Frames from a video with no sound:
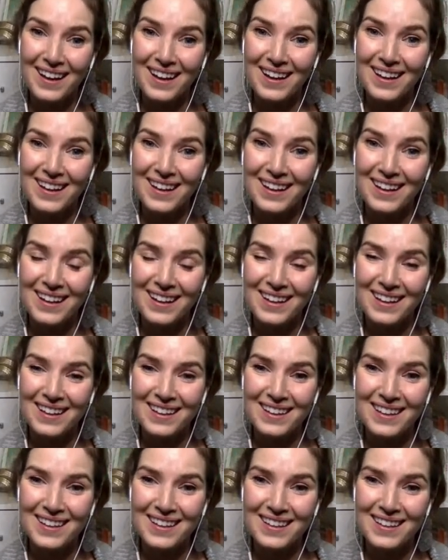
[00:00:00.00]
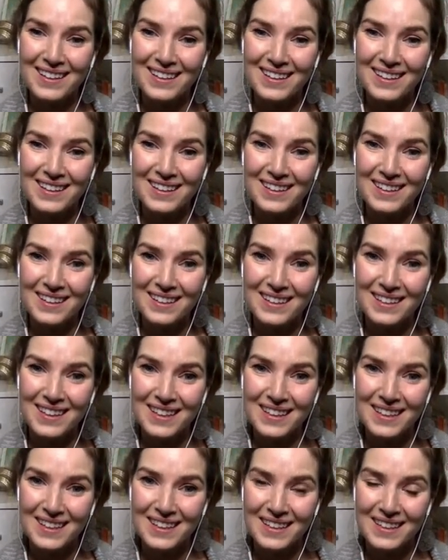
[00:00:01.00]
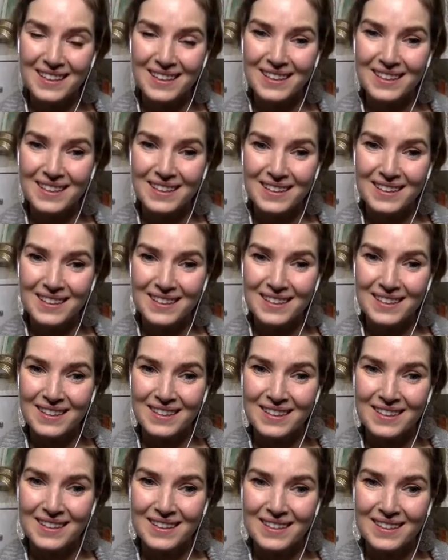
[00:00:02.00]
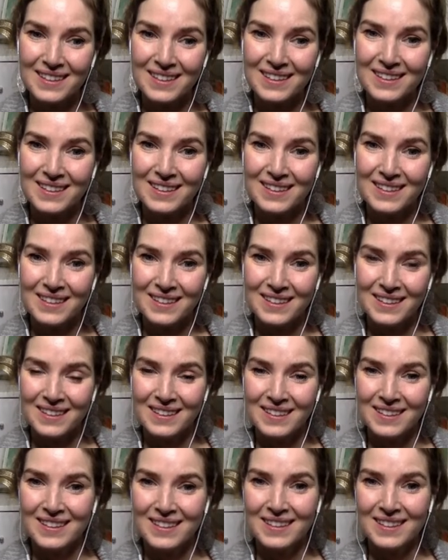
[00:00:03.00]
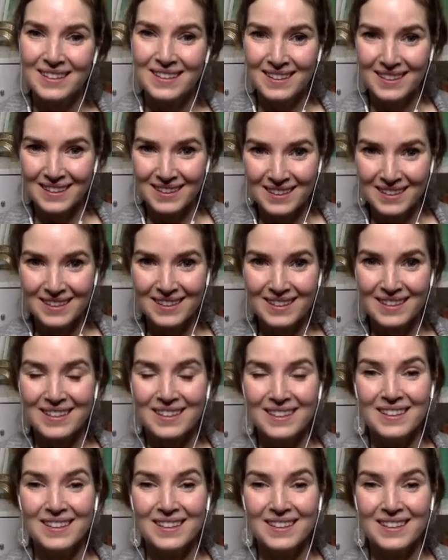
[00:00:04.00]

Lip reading: No words are spoken by the person on screen.